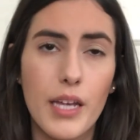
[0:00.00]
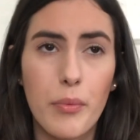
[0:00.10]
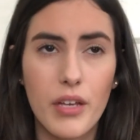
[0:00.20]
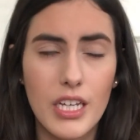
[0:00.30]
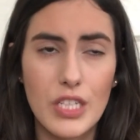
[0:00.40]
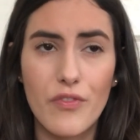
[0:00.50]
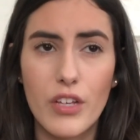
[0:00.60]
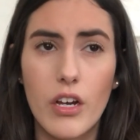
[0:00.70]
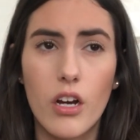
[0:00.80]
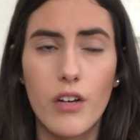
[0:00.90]
the application
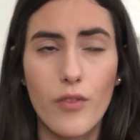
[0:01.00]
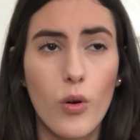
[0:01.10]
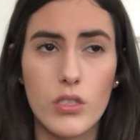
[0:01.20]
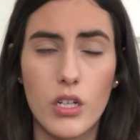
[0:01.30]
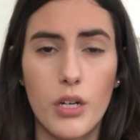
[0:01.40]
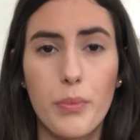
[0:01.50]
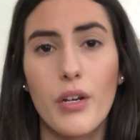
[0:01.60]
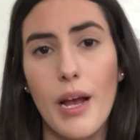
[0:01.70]
fee of course are per